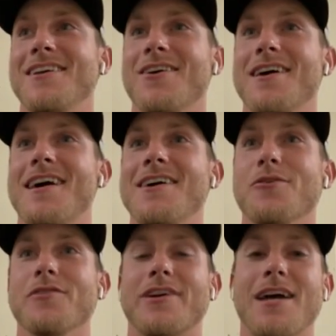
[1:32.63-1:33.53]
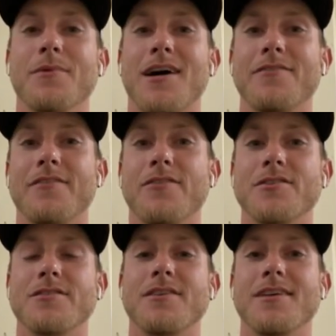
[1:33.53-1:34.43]
you know, I overcame a lot of
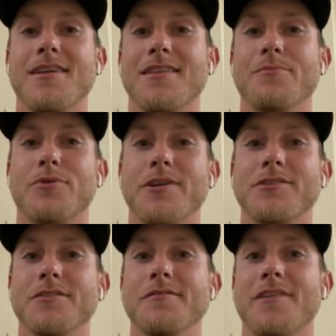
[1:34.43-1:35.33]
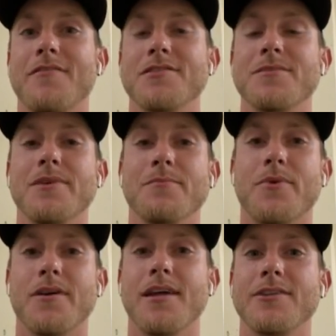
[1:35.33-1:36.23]
adversity and the pressure of obviously
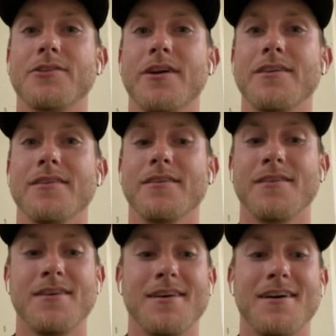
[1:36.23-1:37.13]
being part of that trade. And,